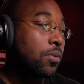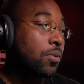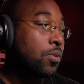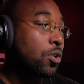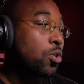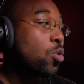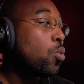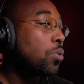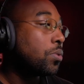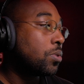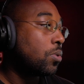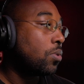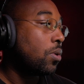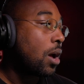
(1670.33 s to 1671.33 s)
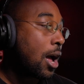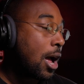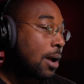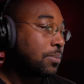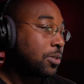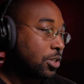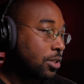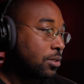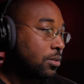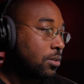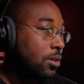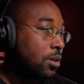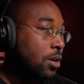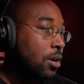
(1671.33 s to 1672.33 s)
the chordal option,
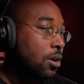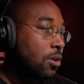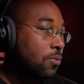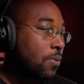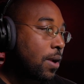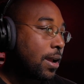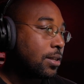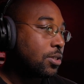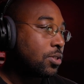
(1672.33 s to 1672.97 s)
right?